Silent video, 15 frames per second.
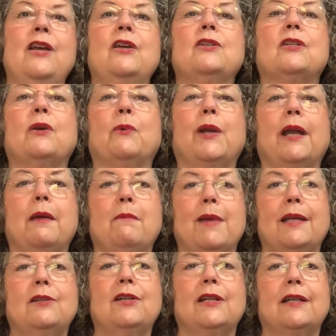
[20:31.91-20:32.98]
So when I
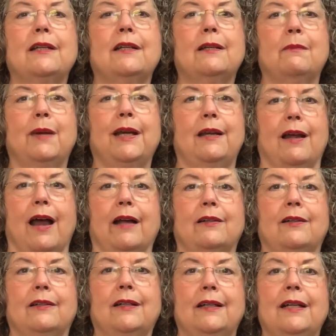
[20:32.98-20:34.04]
mentioned it to my
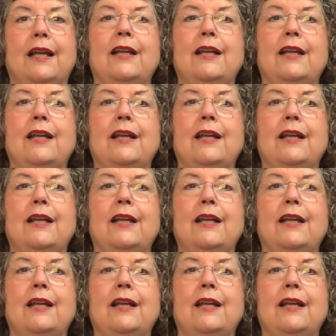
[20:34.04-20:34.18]
doctor,